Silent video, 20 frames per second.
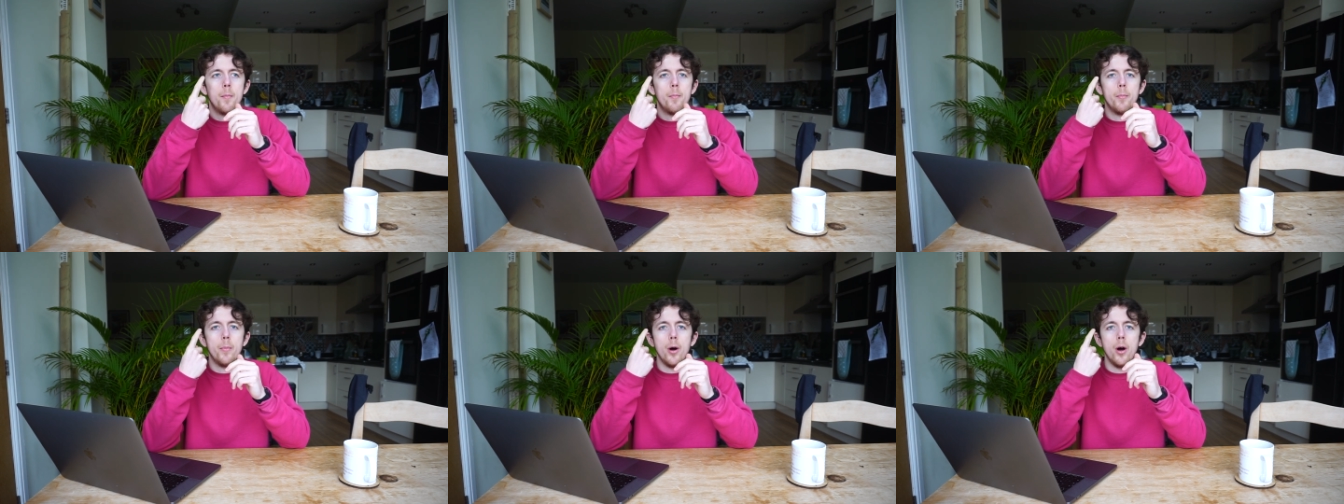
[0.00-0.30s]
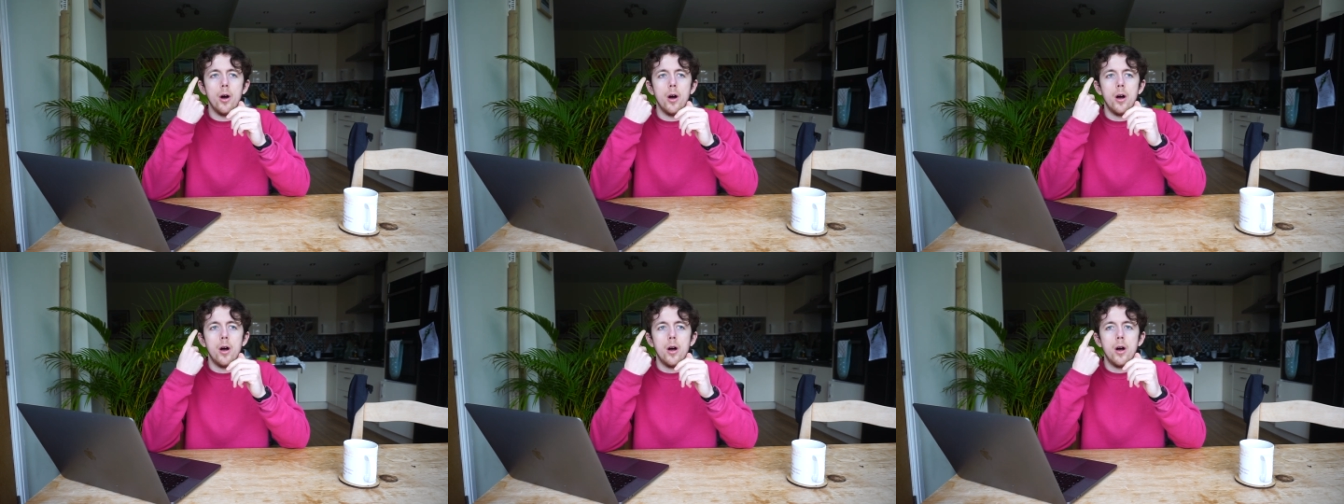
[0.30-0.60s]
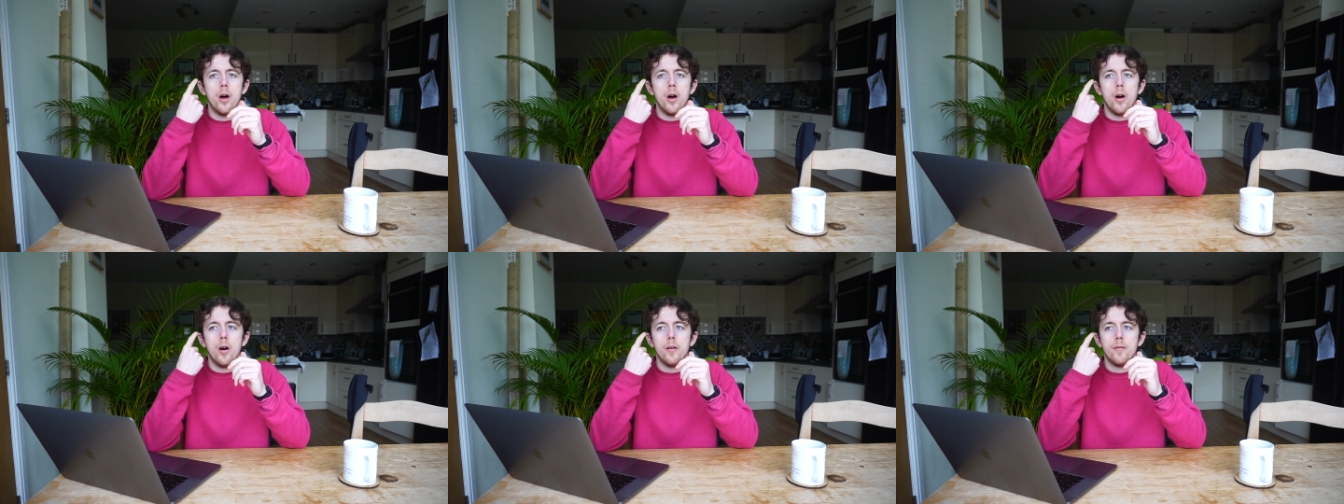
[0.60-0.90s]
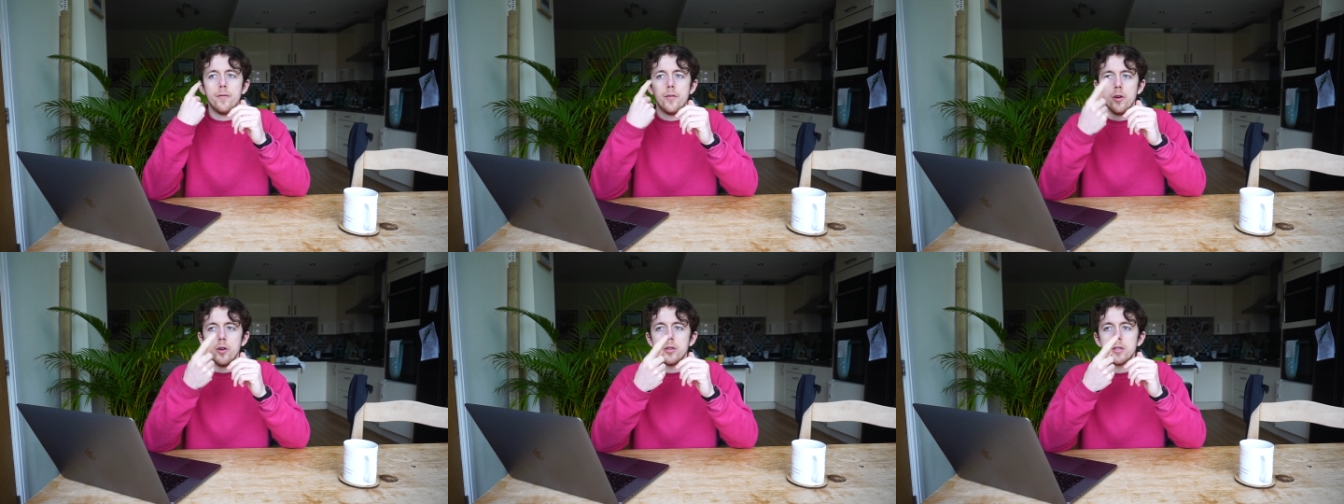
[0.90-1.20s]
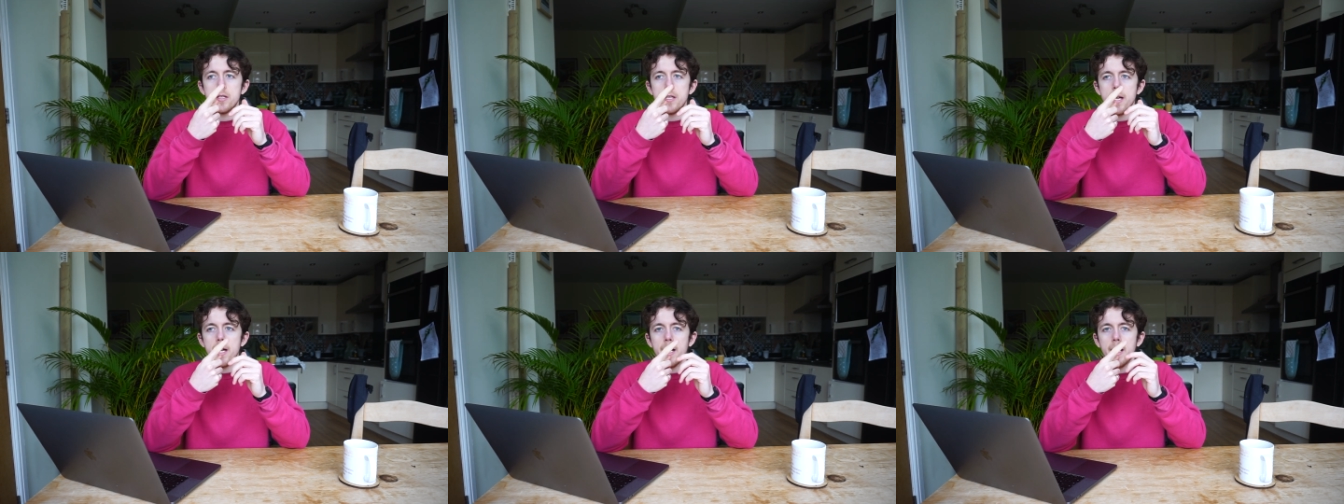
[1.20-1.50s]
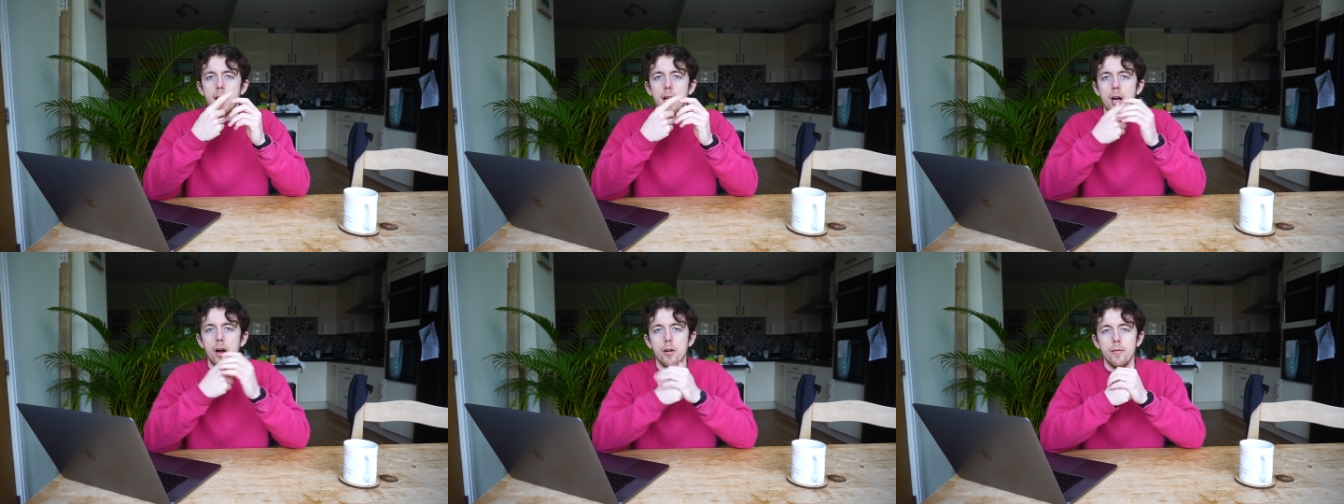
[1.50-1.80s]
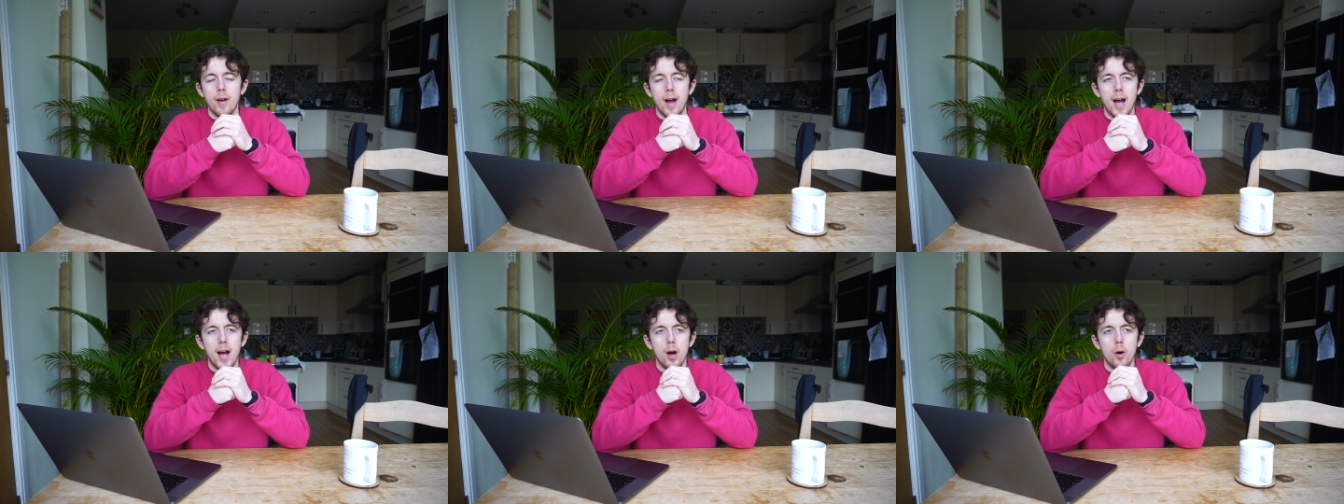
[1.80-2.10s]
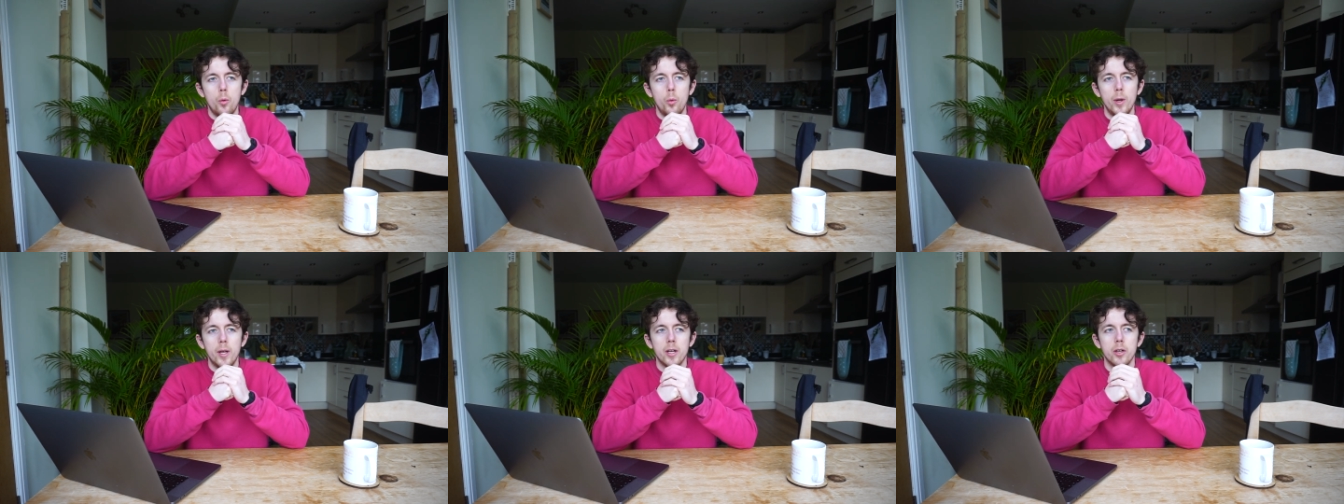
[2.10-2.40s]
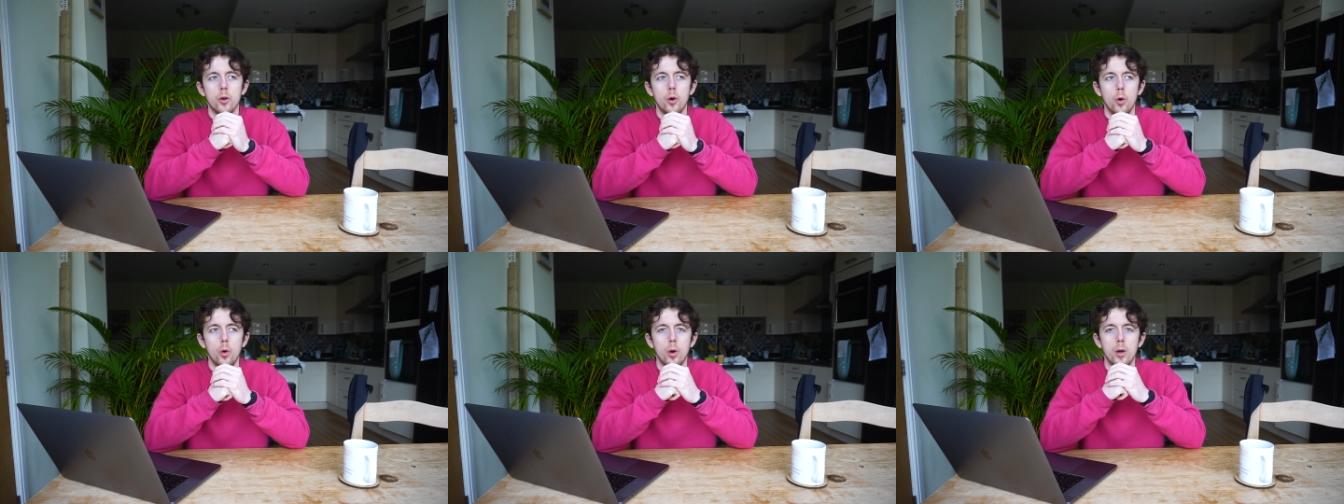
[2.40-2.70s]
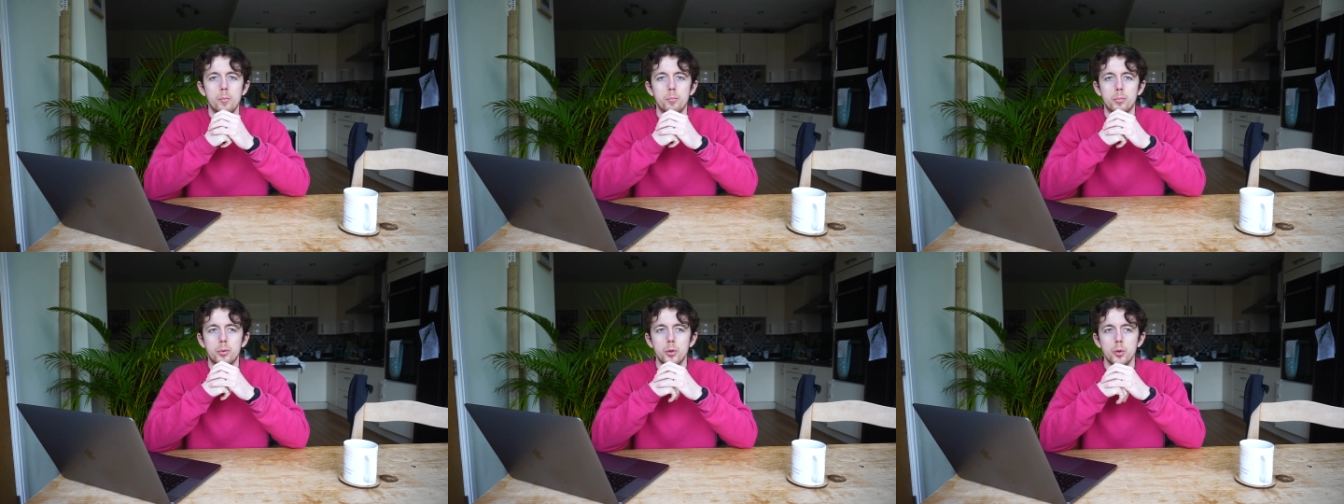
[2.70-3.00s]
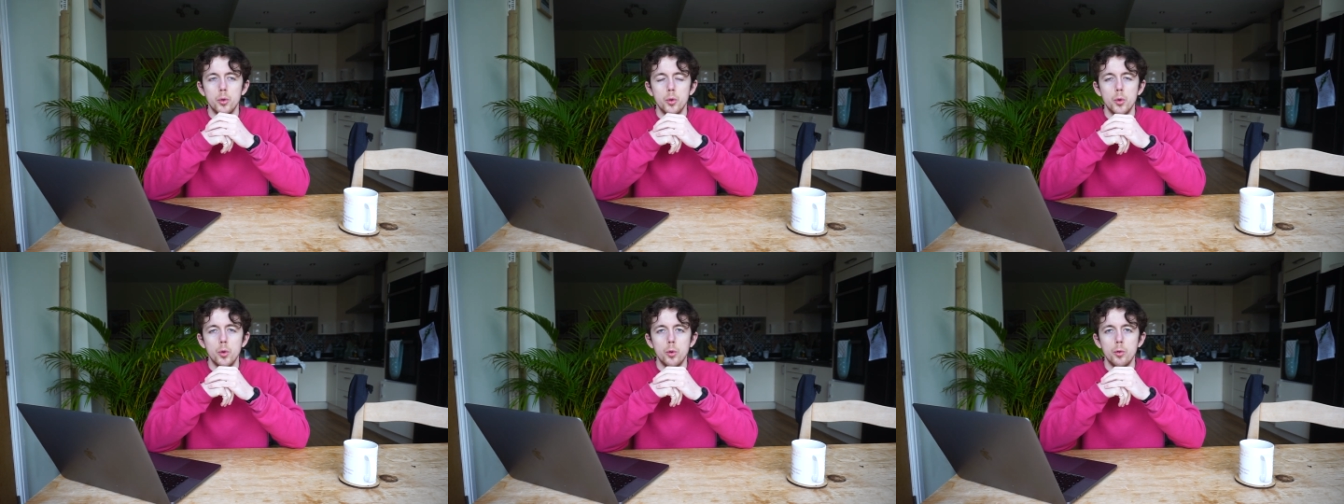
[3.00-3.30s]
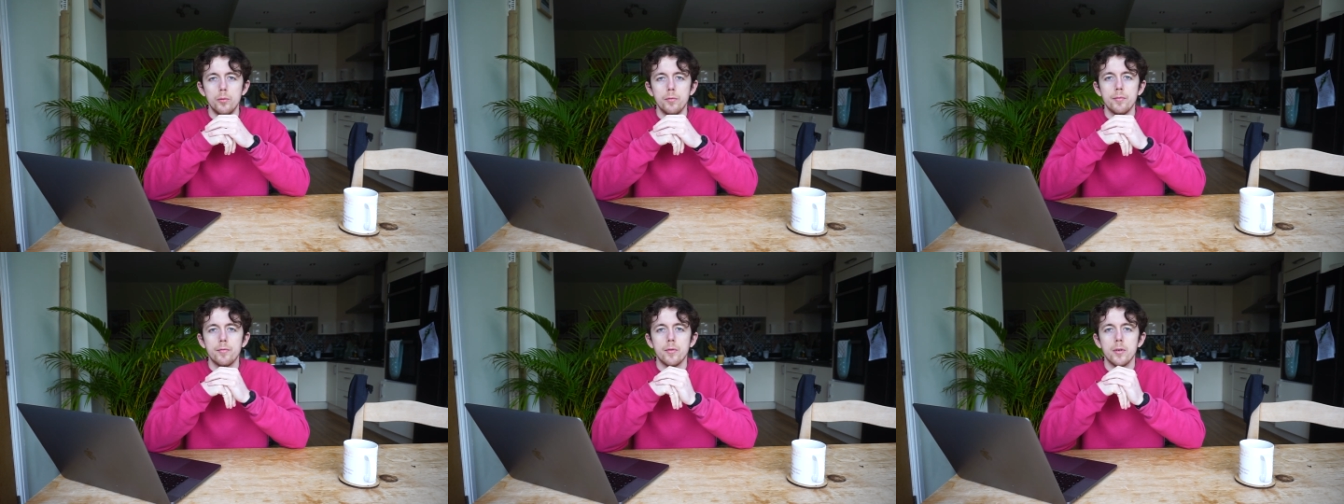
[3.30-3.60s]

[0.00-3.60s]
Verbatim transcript: but first thing of how we can all improve